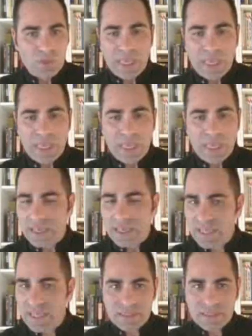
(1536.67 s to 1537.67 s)
Okay,
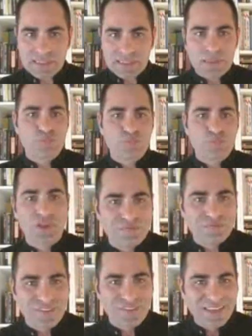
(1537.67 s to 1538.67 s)
again, this is a
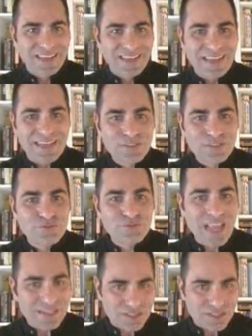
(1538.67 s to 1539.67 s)
brief
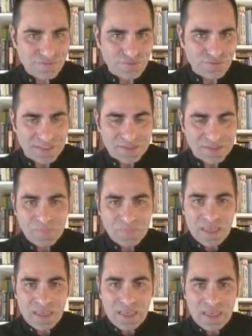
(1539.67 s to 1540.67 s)
introduction for that.
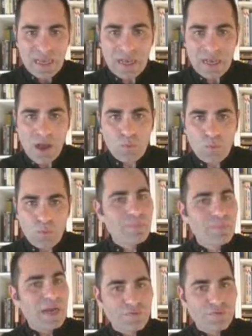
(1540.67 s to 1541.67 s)

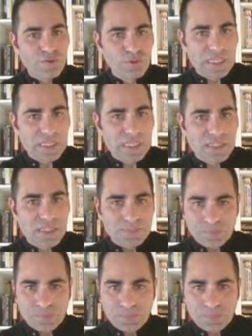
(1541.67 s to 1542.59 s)
With body fluids,